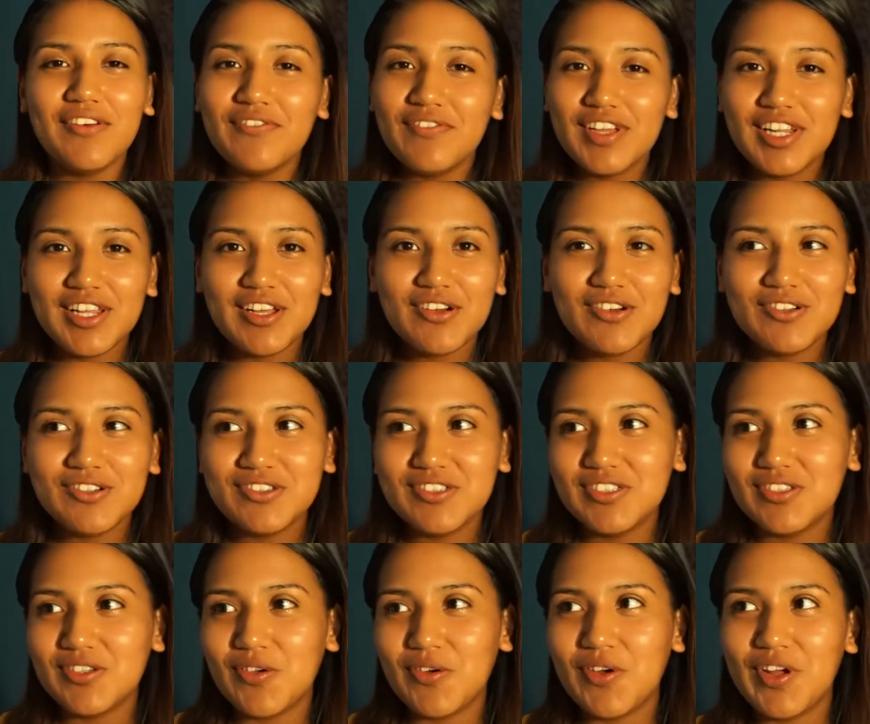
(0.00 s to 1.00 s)

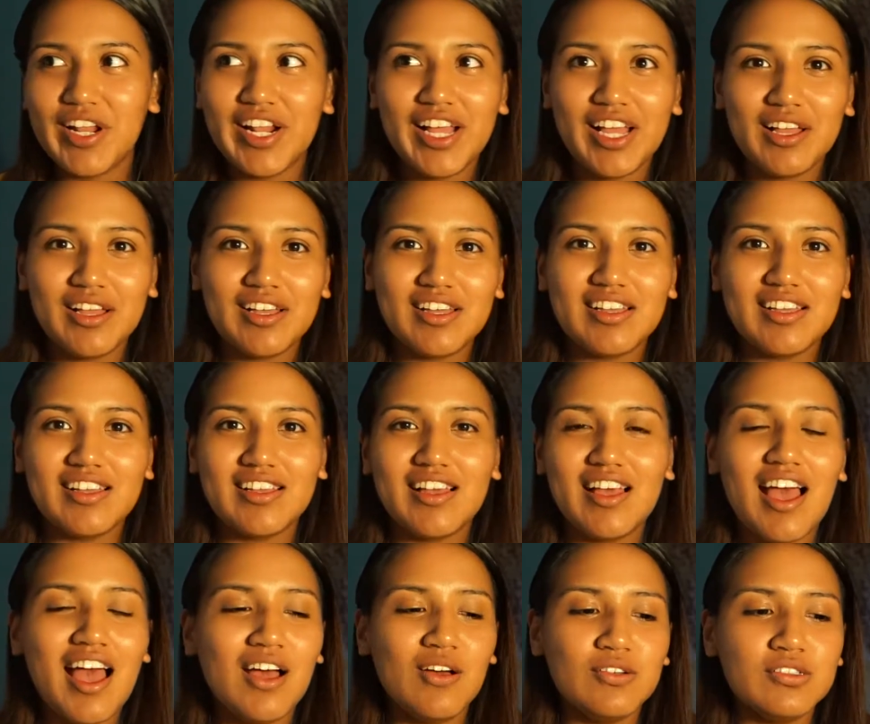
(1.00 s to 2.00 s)
videos or like
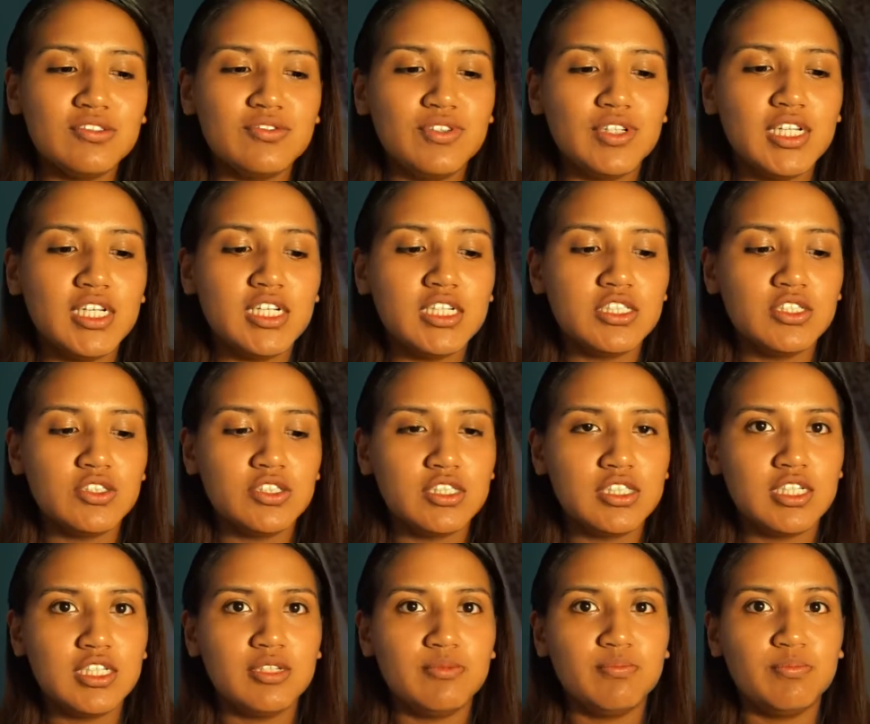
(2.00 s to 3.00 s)
I was really
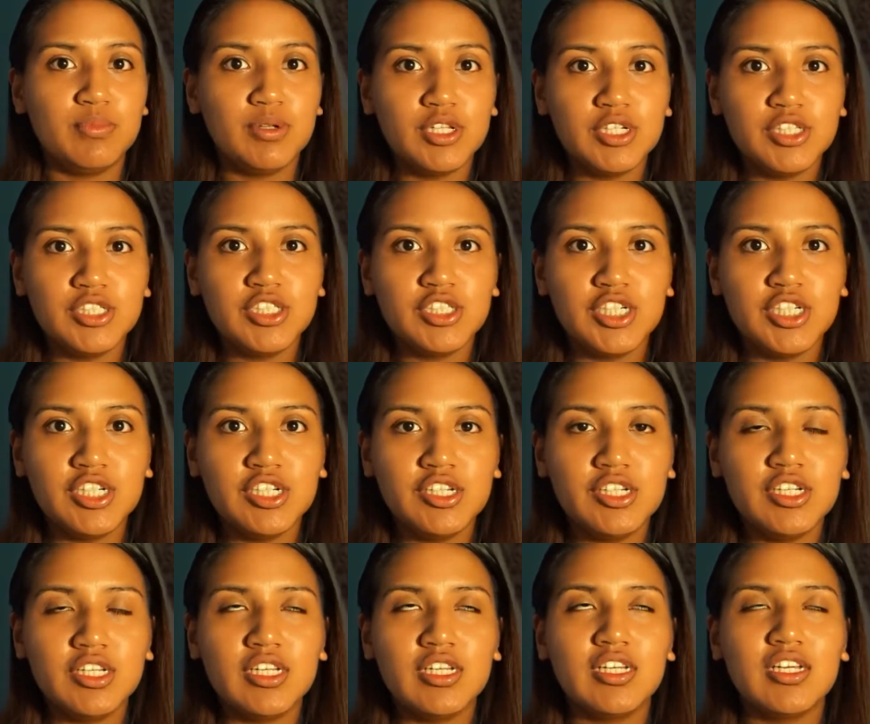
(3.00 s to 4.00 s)
interested in bullet
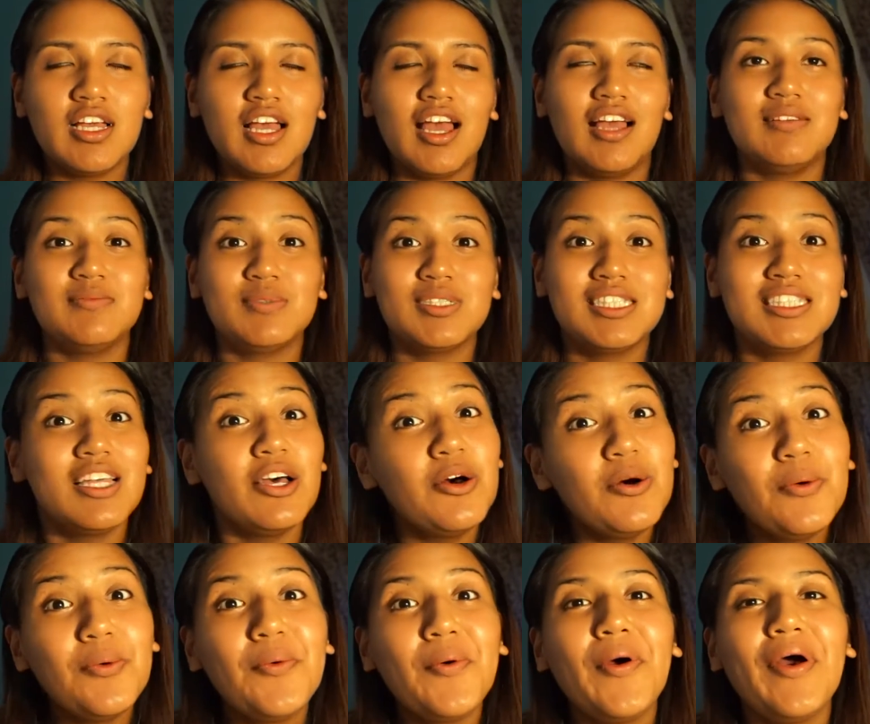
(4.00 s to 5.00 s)
journaling. I'm
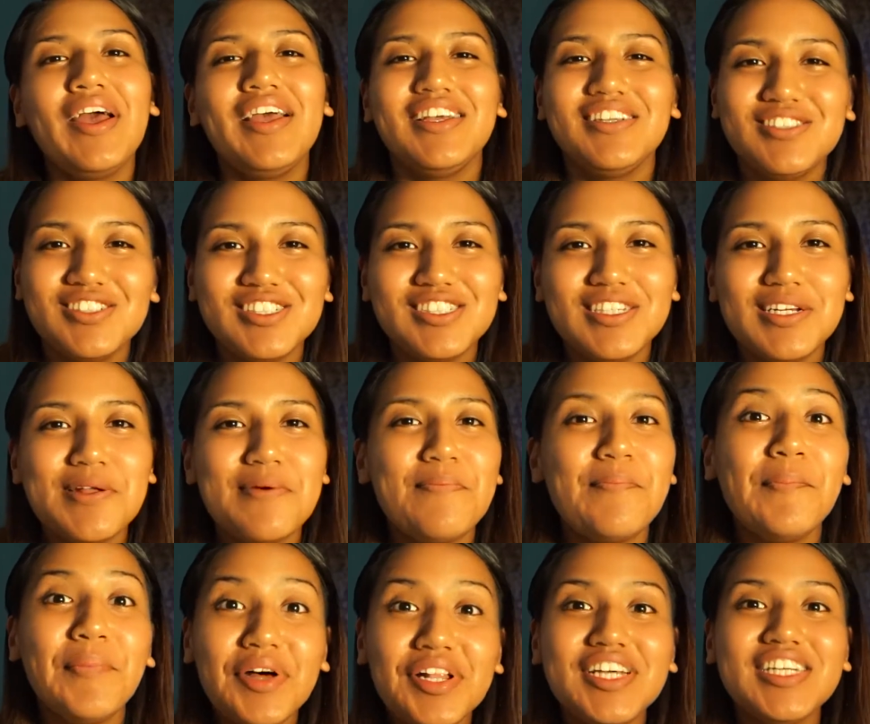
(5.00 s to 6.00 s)
still interested
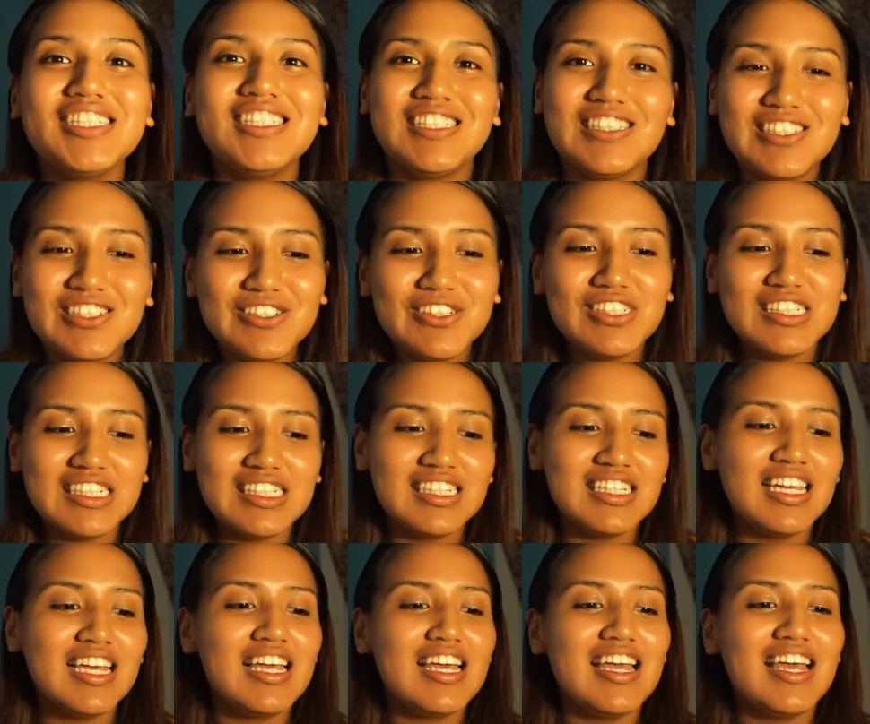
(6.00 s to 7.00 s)
in bullet journaling
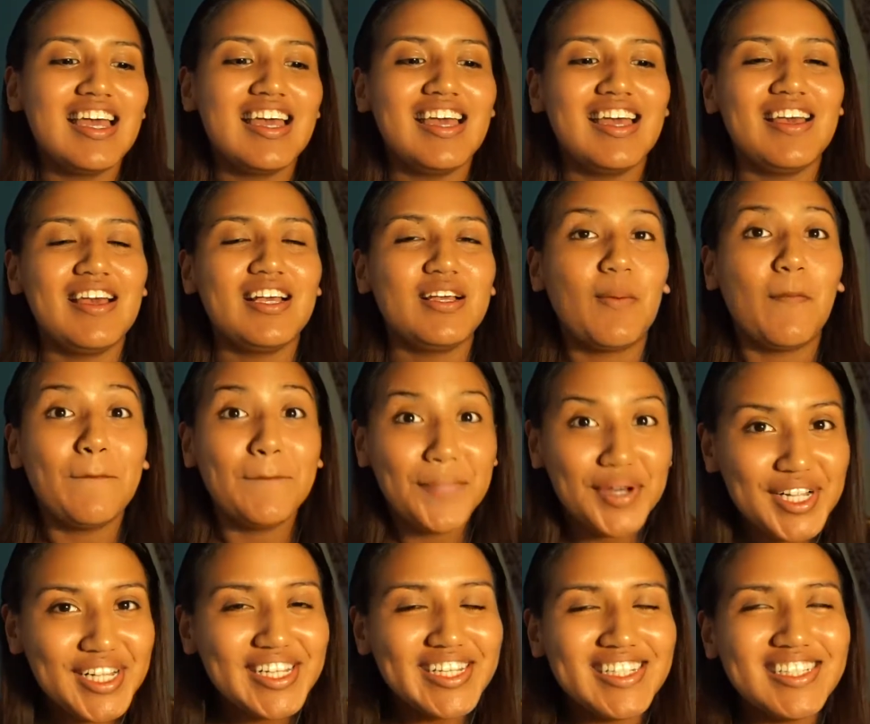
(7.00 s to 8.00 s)

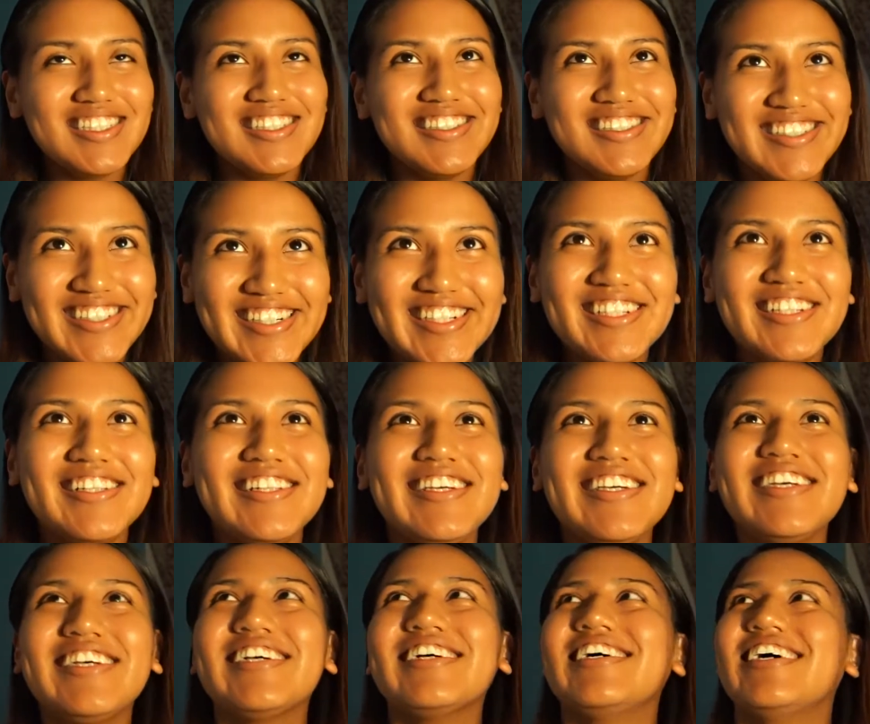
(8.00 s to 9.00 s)
bullet
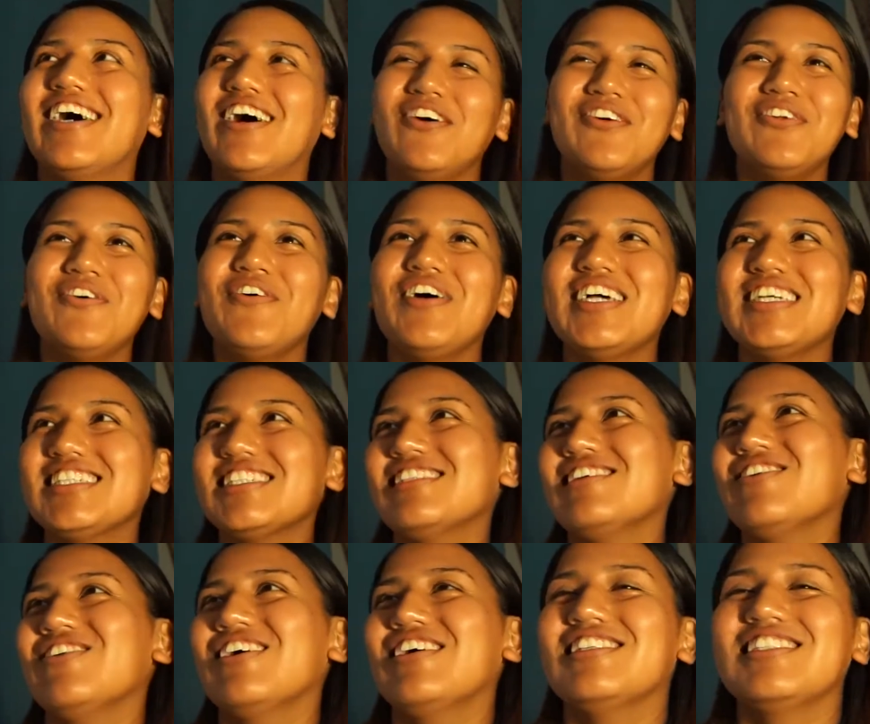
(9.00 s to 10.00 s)
journaling. I don't know why this is
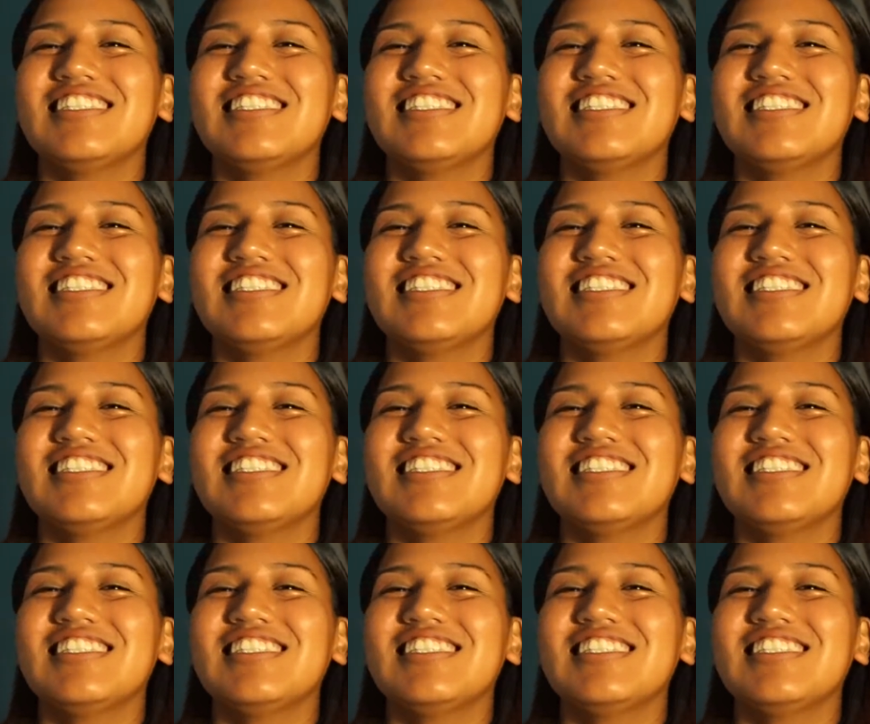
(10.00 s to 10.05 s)
so hard